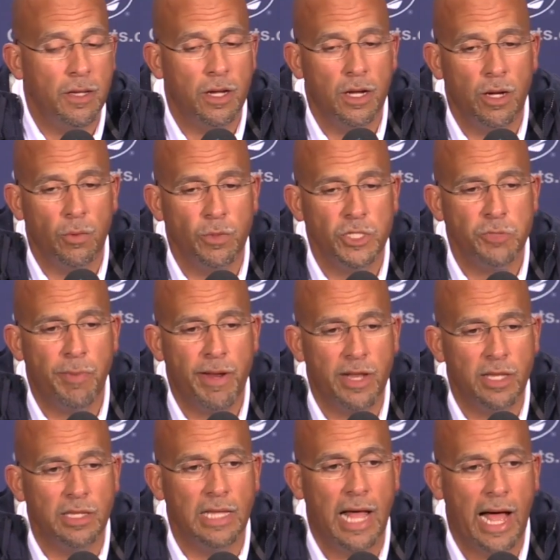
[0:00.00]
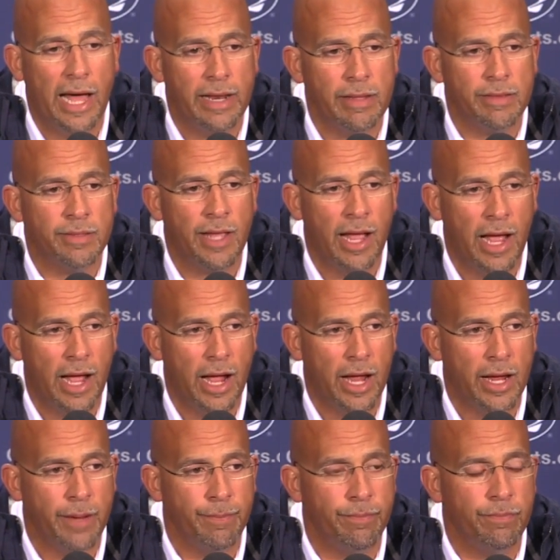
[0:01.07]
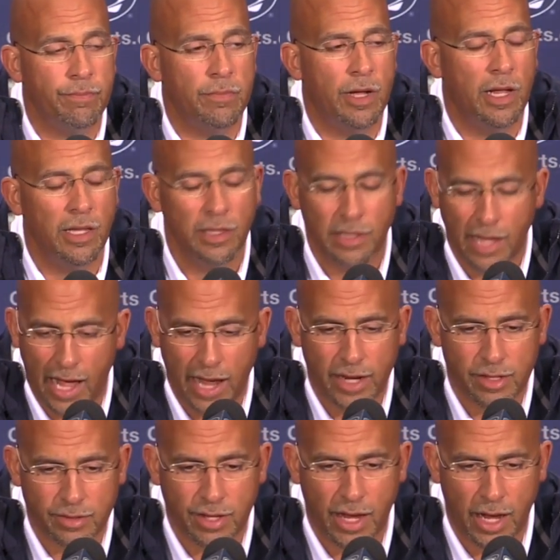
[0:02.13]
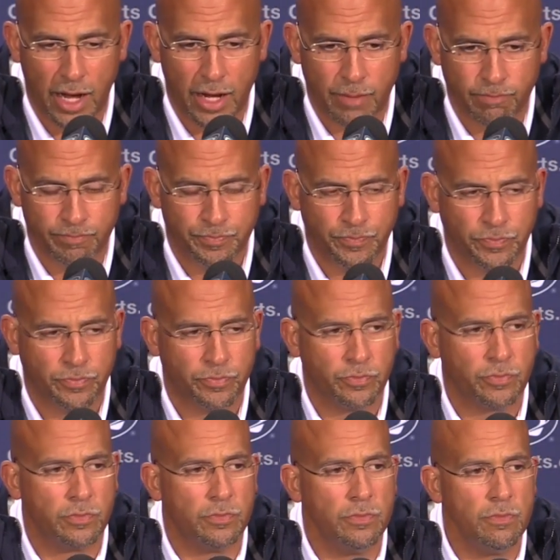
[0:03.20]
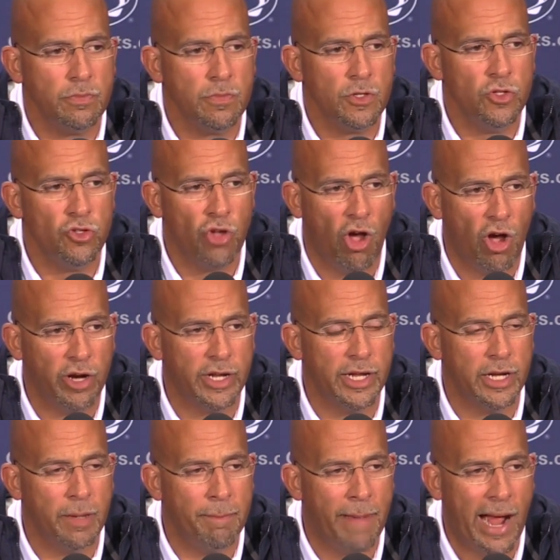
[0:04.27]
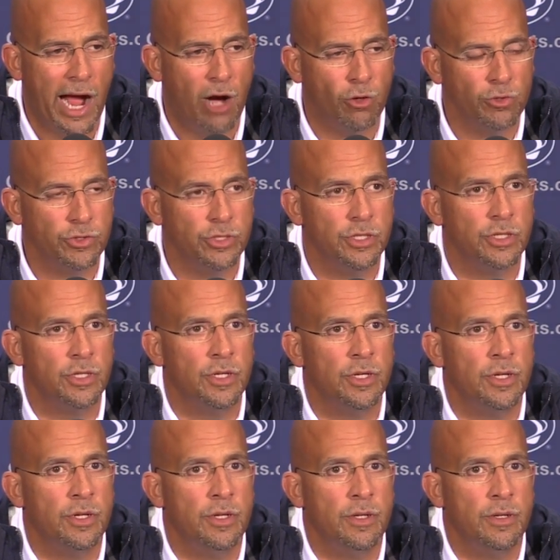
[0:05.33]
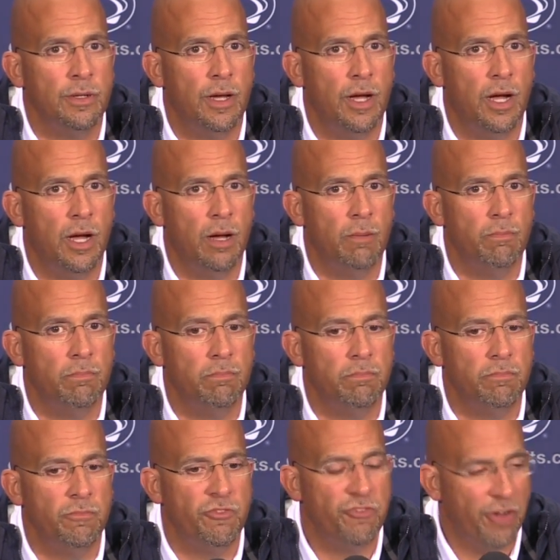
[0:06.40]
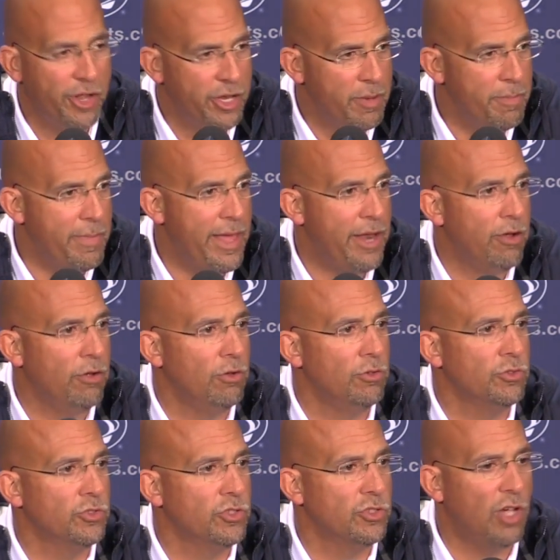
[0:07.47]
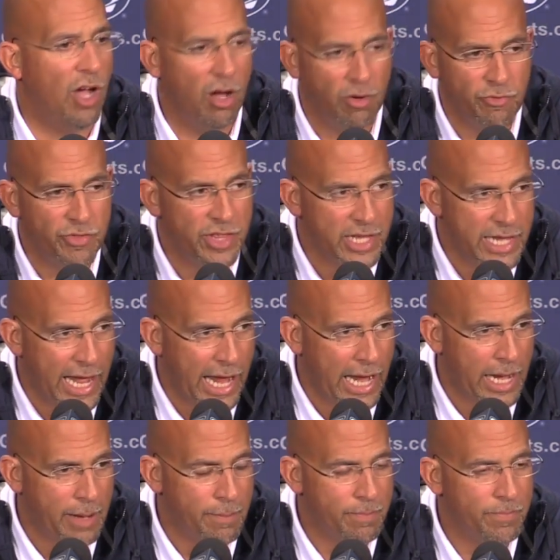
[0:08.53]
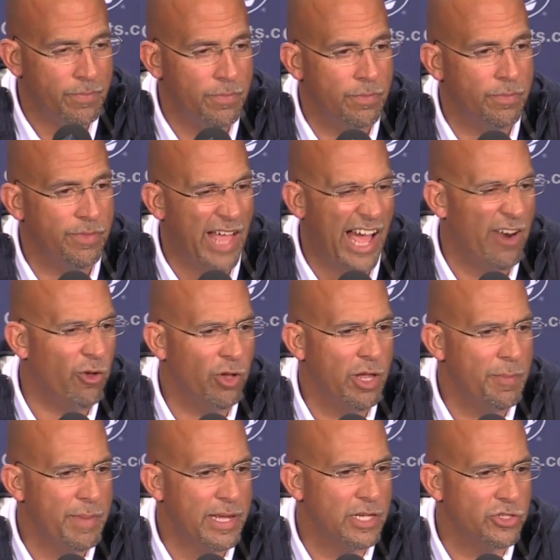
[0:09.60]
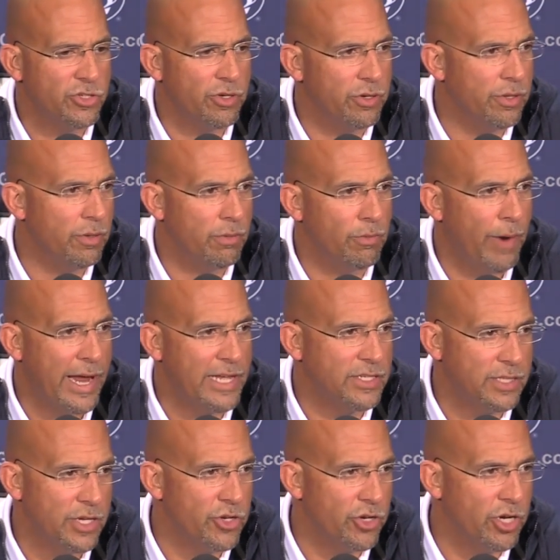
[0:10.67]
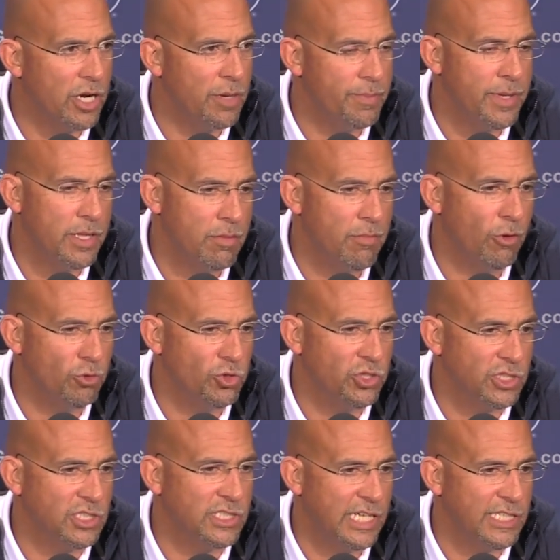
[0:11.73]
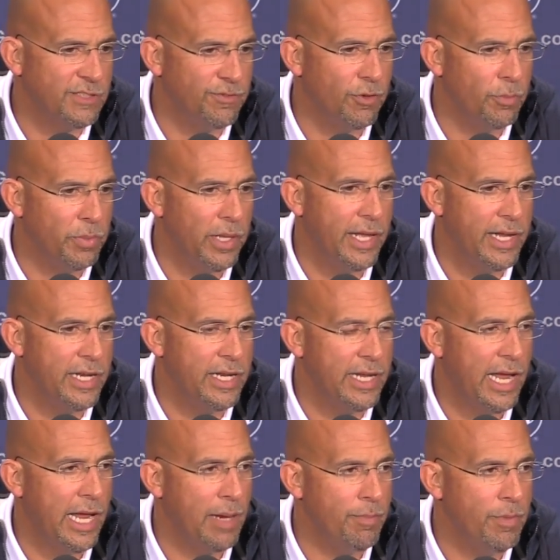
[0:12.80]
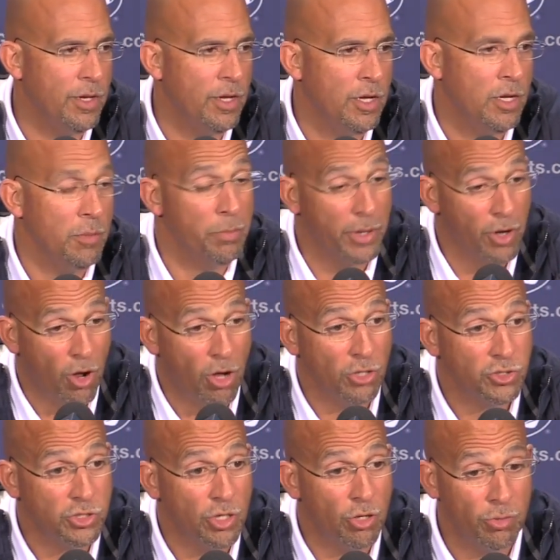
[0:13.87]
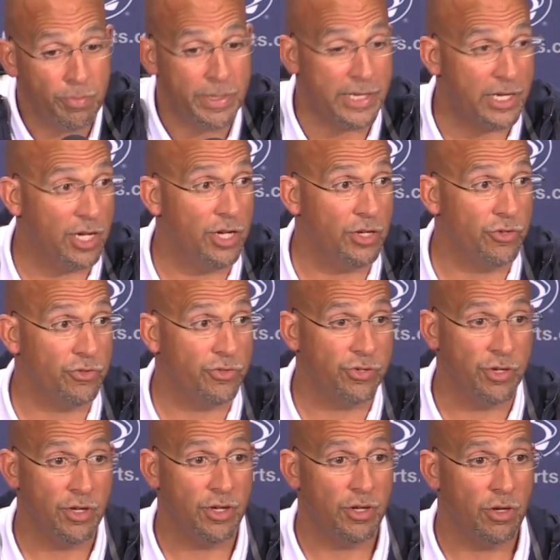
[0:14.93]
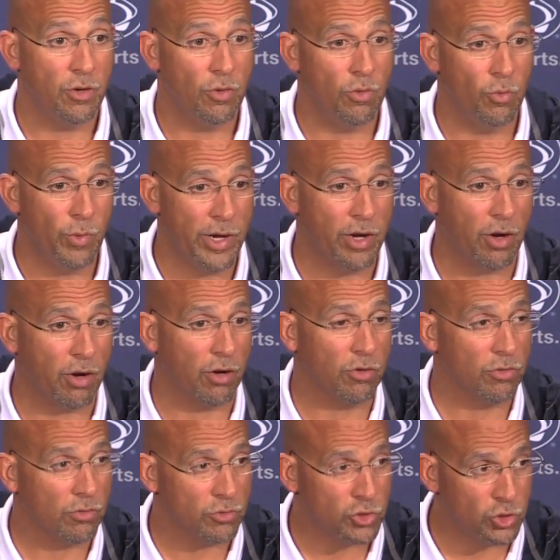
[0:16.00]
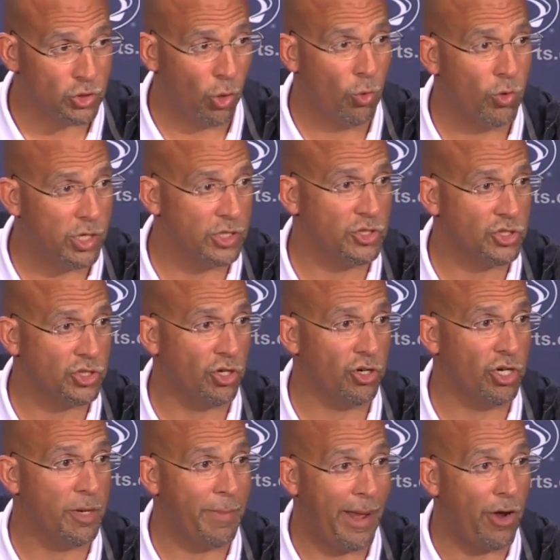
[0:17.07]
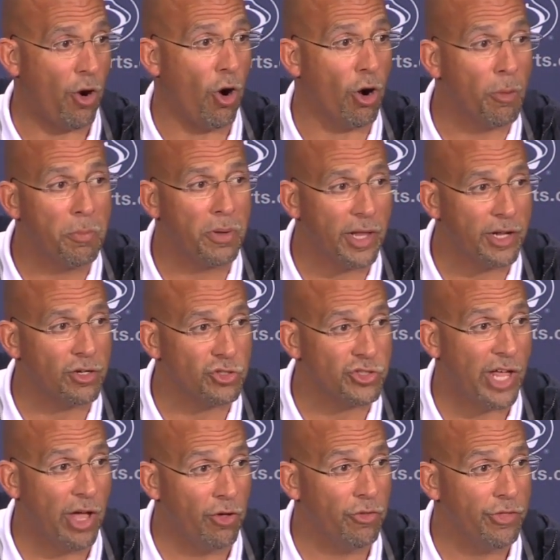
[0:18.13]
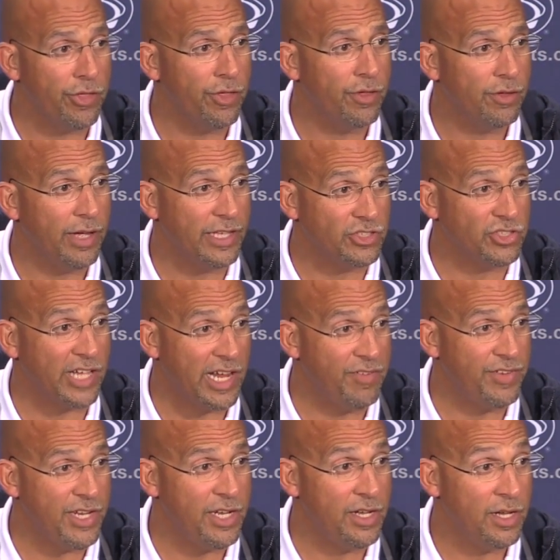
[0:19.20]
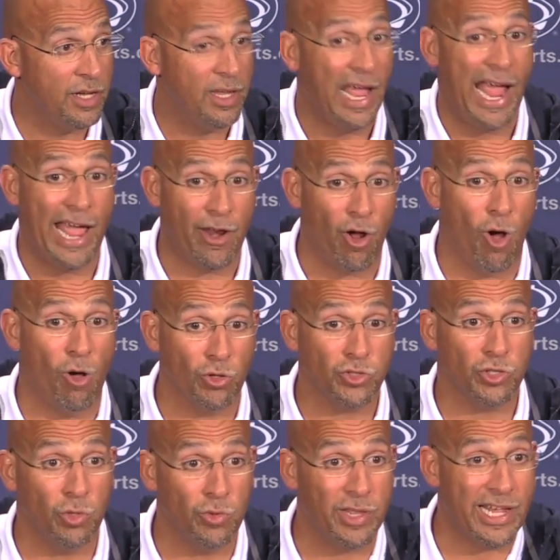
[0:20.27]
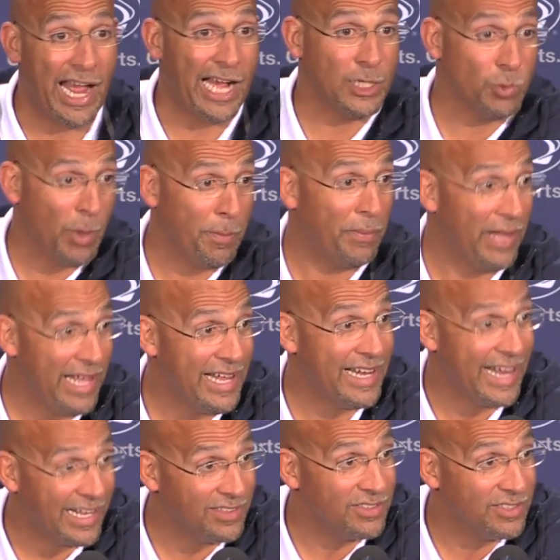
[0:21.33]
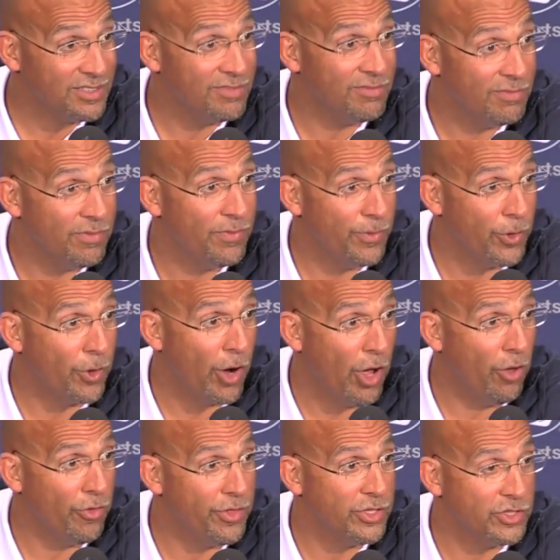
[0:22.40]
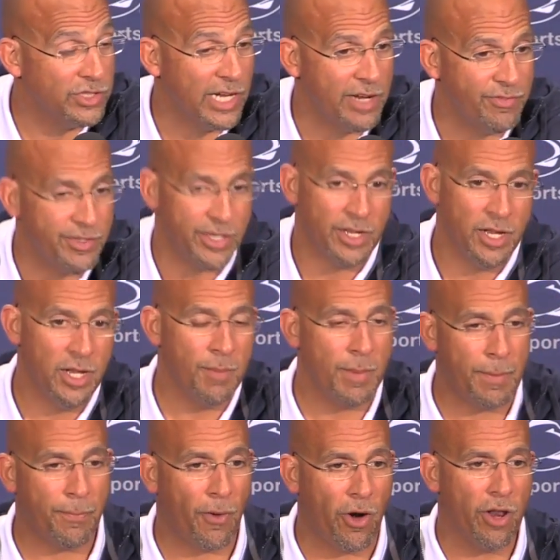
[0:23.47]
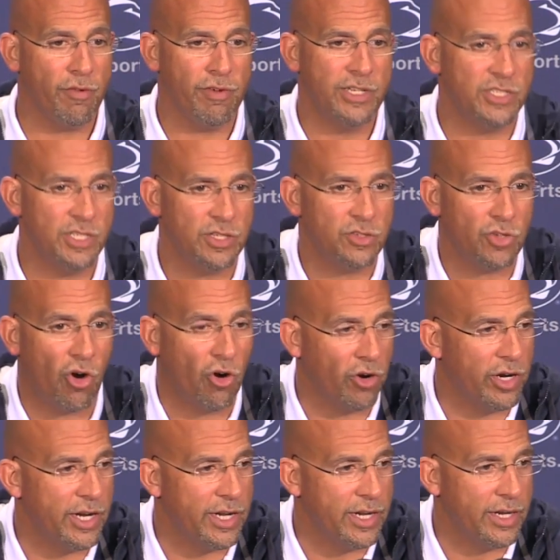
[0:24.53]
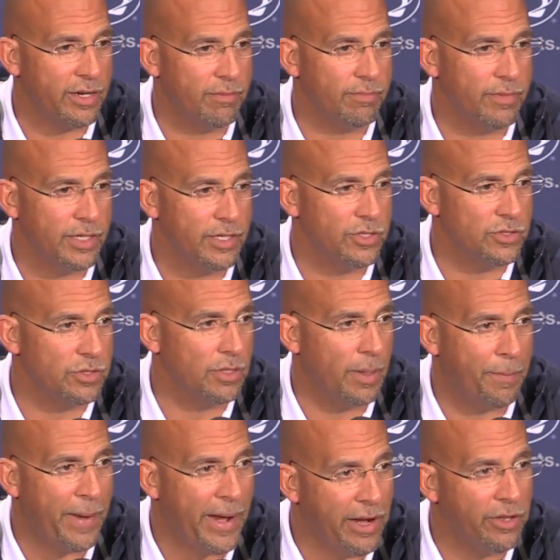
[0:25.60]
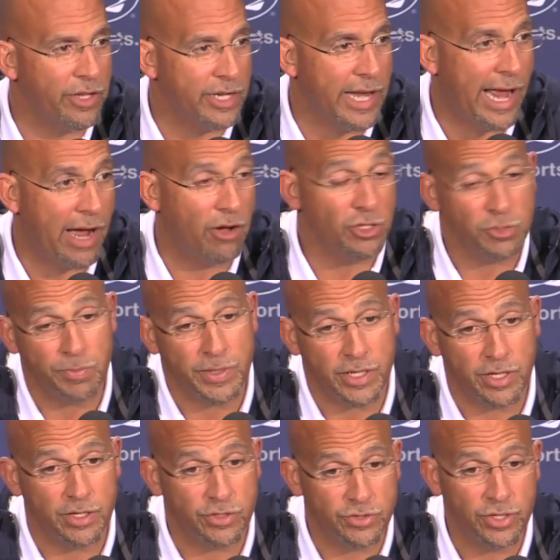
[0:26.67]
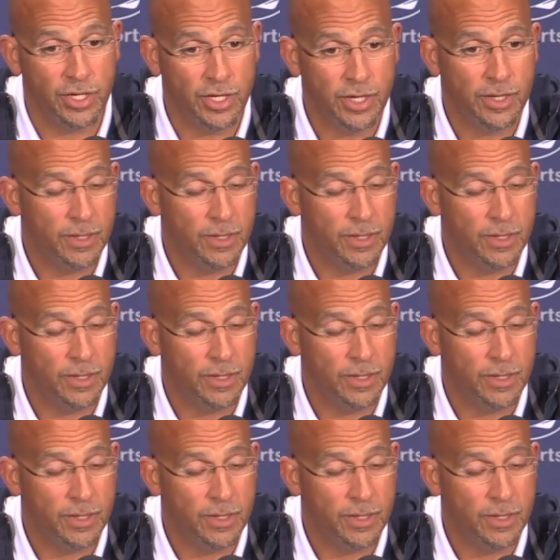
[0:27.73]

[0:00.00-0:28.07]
Uh, we spent a lot of time, a lot of time talking about um, fundamentals of the game, not only because they're the ways that you're going to be the most successful play in the game, but also because we are so concerned about our players' health and safety, and also the guys we play against, their health and safety. I mean, part of the reason that targeting is a penalty now is because